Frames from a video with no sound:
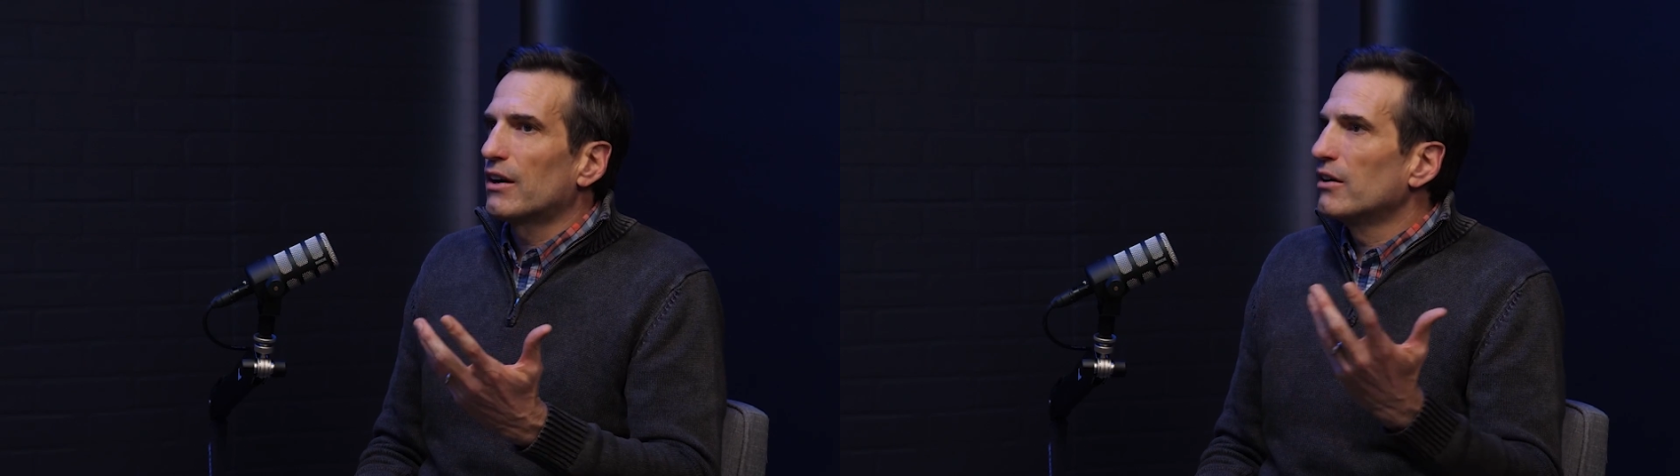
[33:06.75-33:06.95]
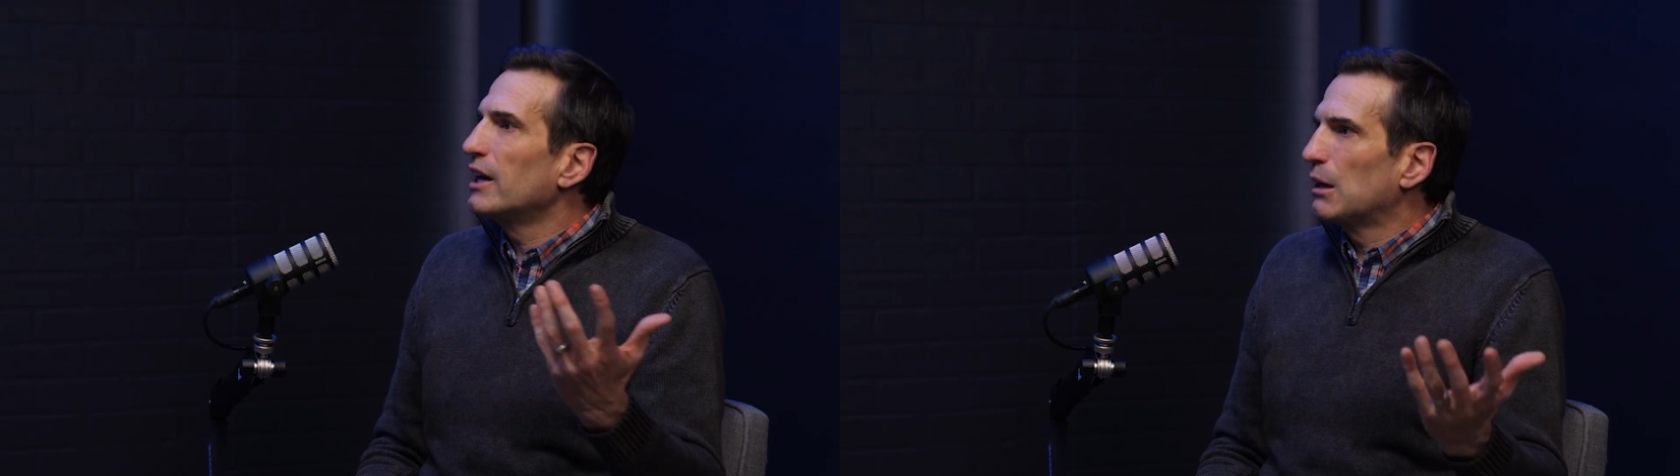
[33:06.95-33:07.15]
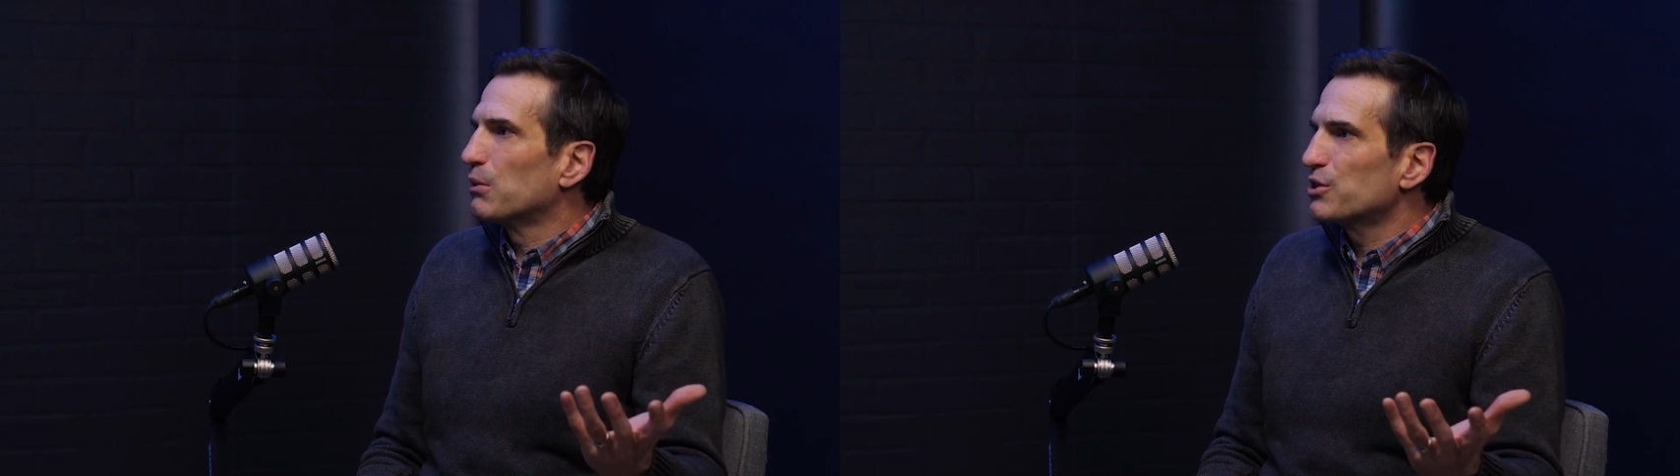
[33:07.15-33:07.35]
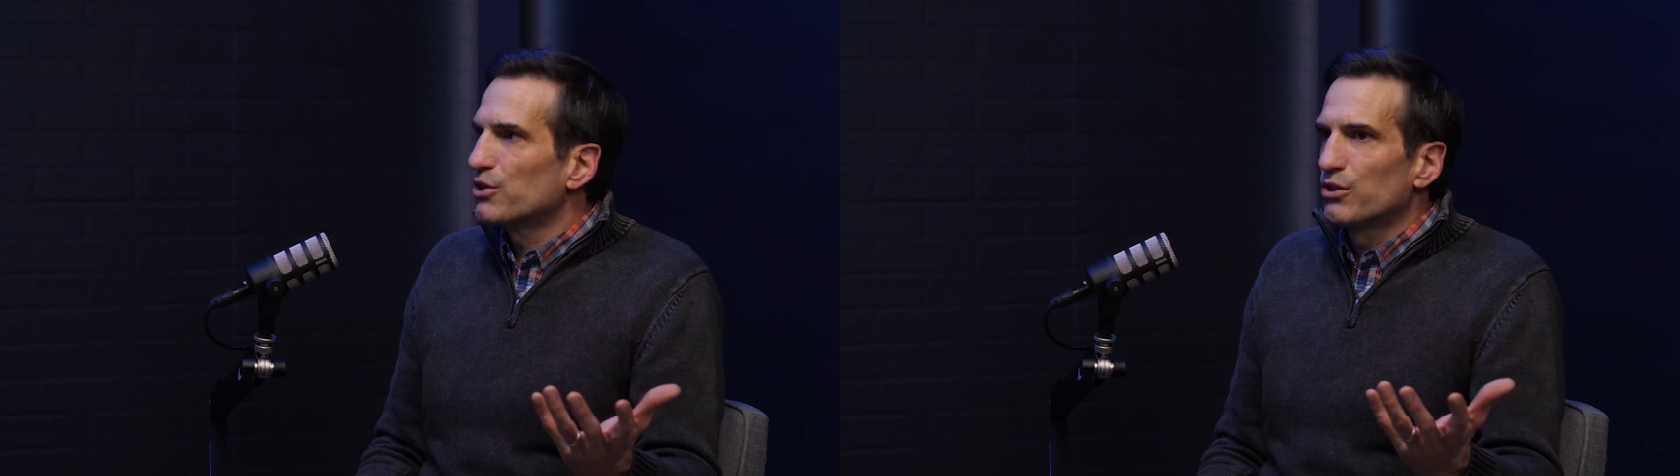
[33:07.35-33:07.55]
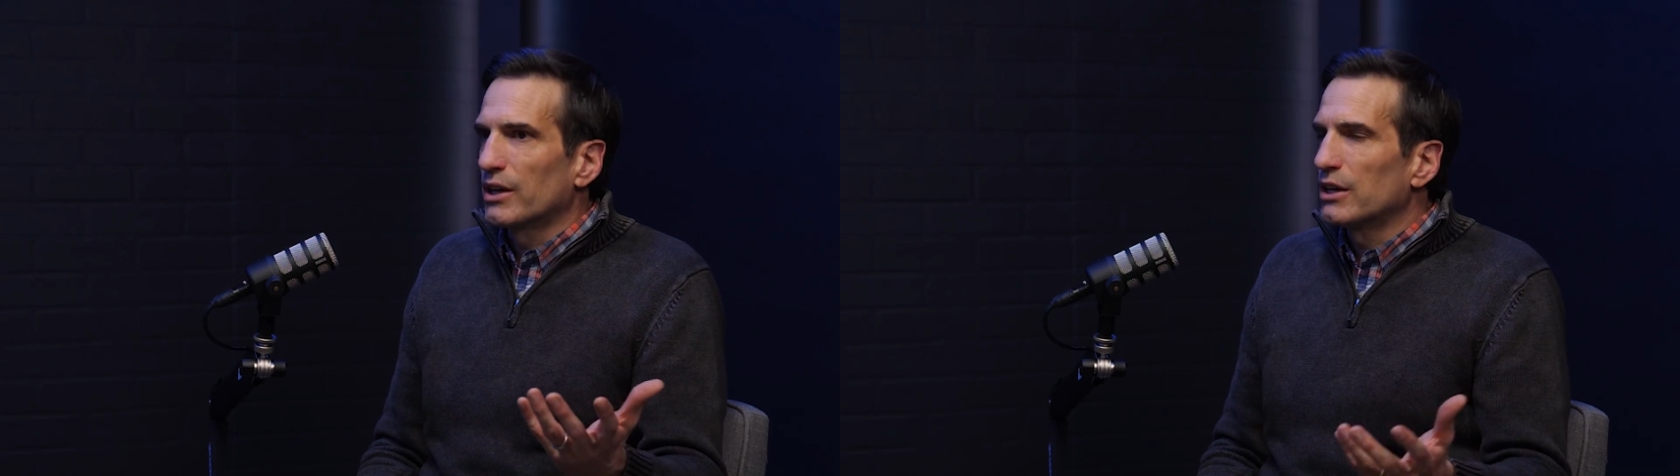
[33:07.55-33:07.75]
our neighbors are
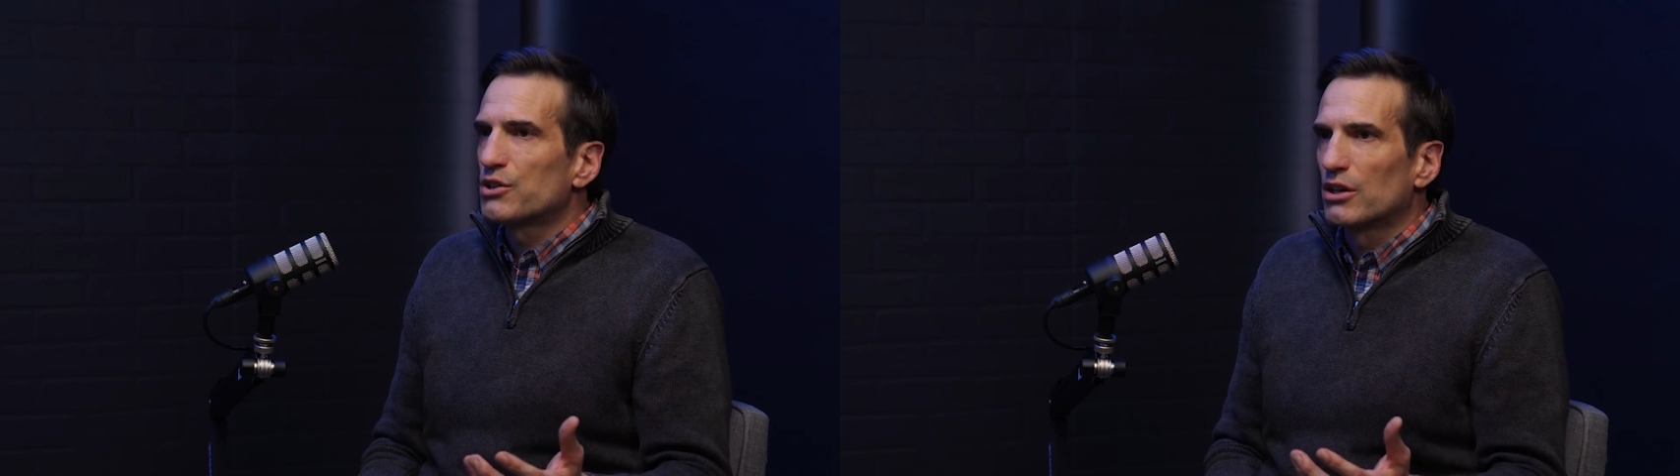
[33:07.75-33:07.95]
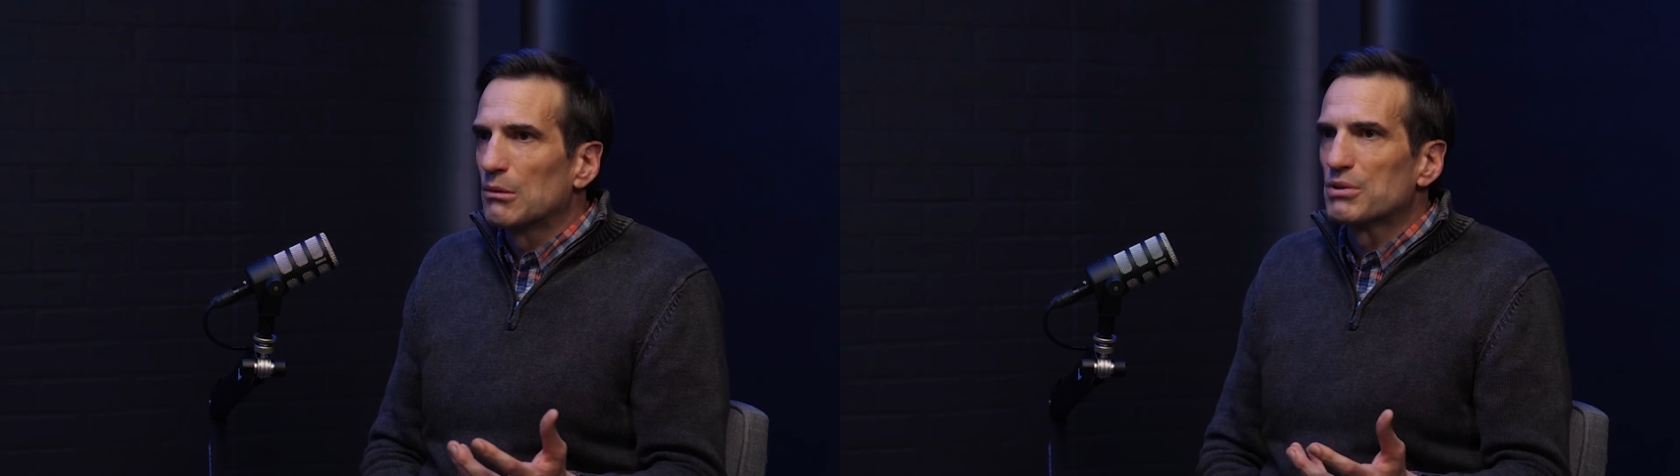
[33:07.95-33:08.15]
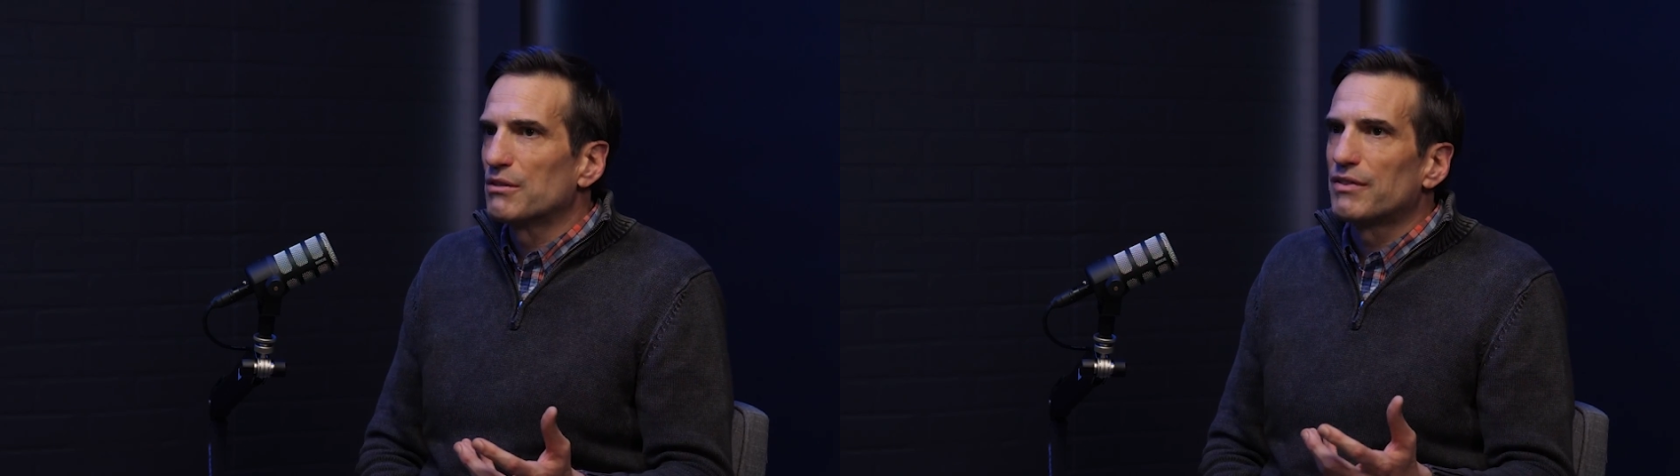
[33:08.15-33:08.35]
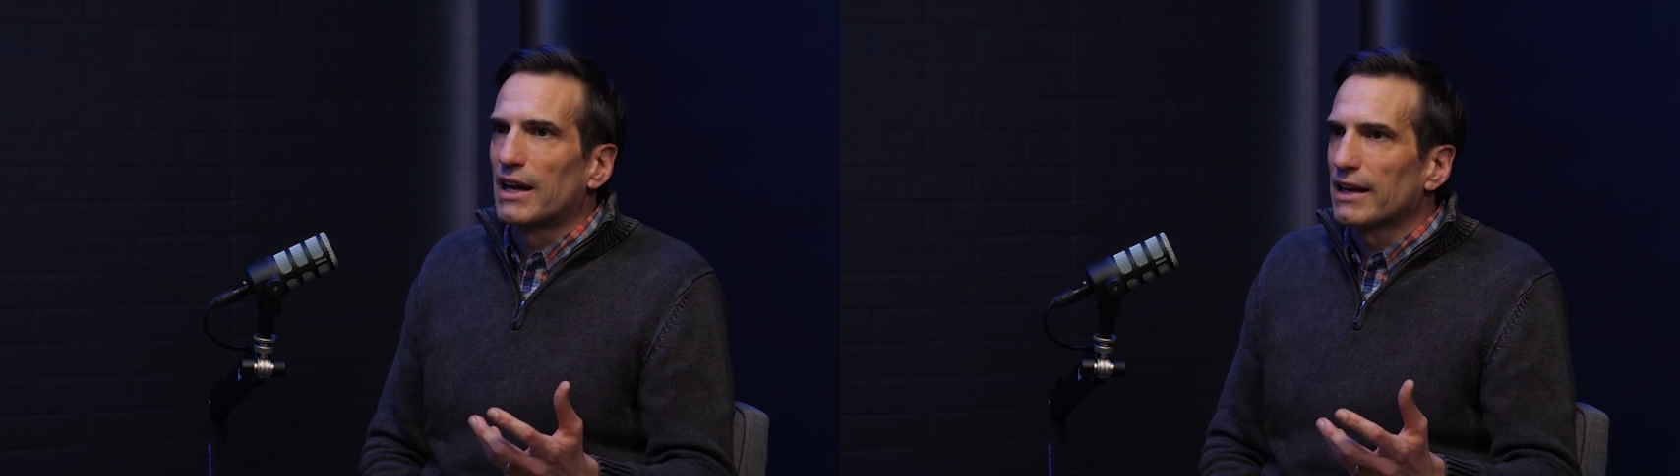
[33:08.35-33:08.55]
doing in terms of